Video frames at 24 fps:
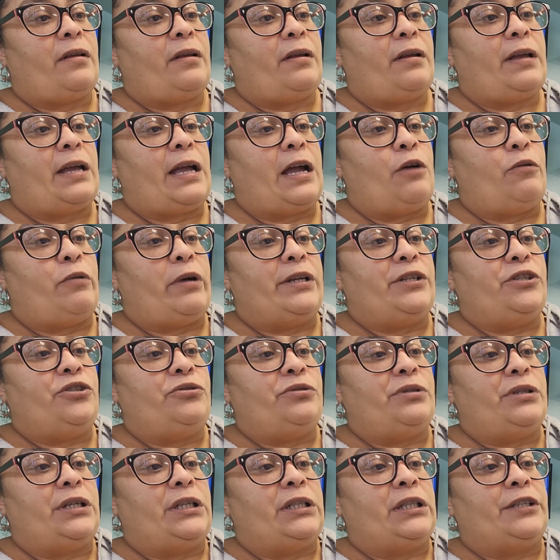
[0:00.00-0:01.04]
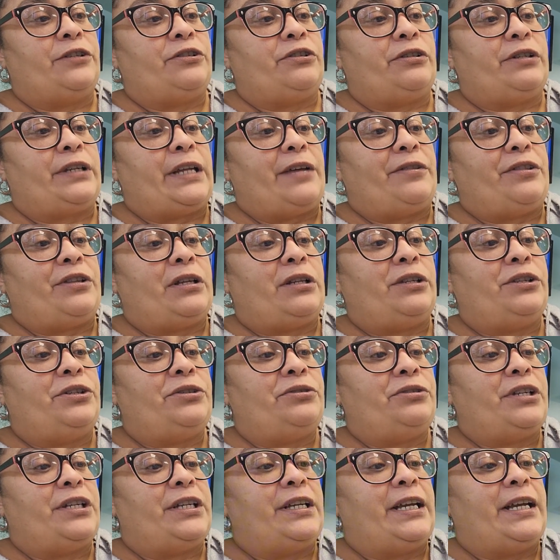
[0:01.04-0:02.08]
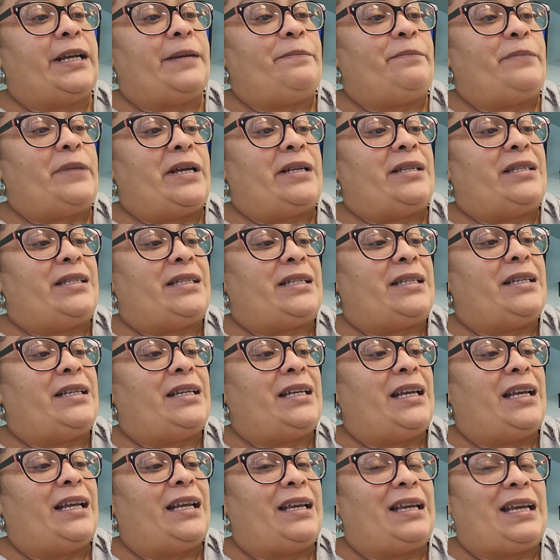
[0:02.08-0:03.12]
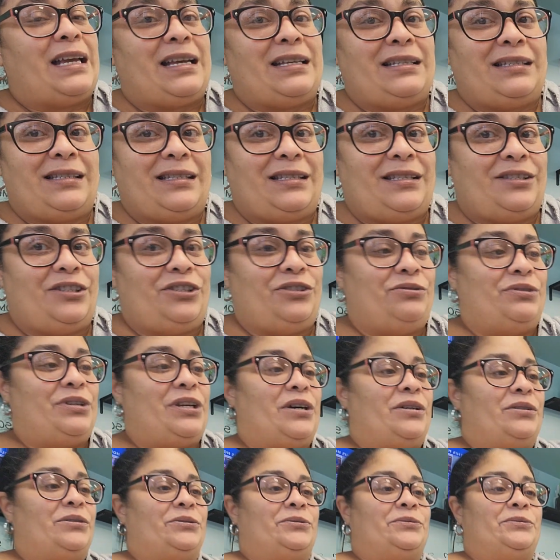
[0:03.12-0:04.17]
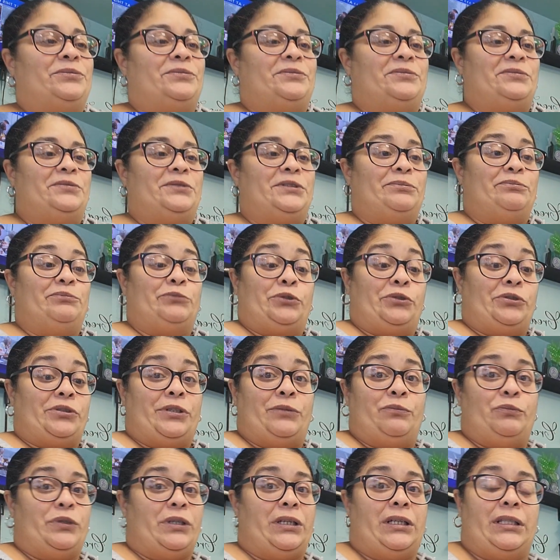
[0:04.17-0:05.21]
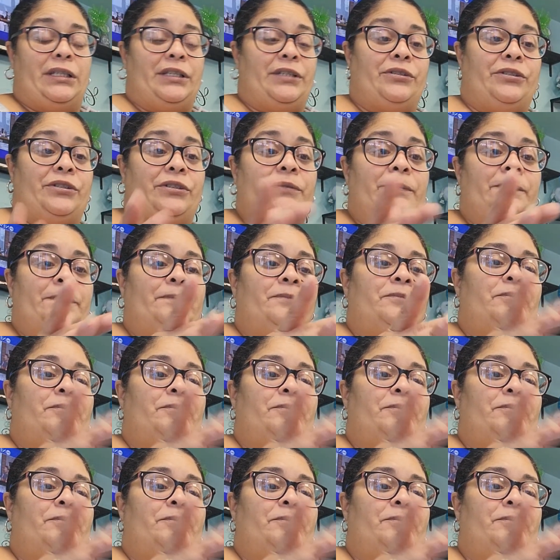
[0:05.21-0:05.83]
how I do the glitter. Now, the glitter can get messy, as you know, working with glitter.